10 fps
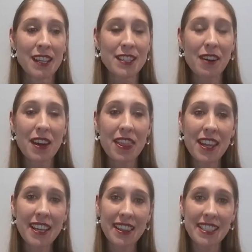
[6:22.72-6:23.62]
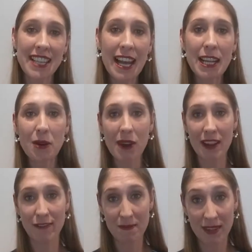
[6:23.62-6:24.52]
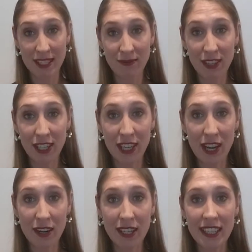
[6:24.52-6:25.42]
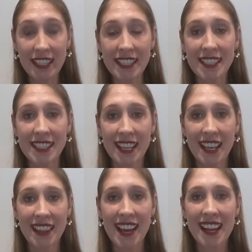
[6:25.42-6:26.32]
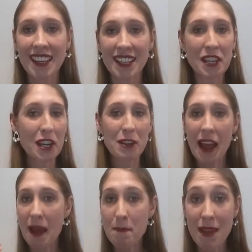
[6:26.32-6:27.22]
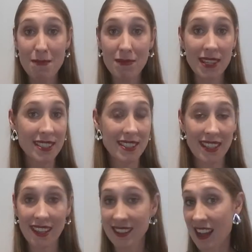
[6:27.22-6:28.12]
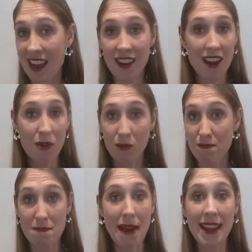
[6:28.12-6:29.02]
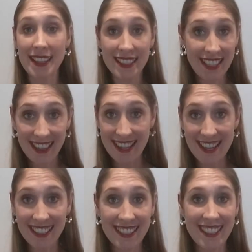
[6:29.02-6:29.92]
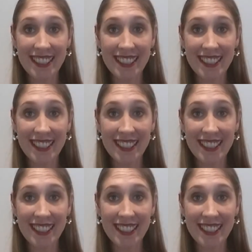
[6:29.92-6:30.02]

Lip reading: So I think the takeaway from this video is that, you know, our memories are amazing things.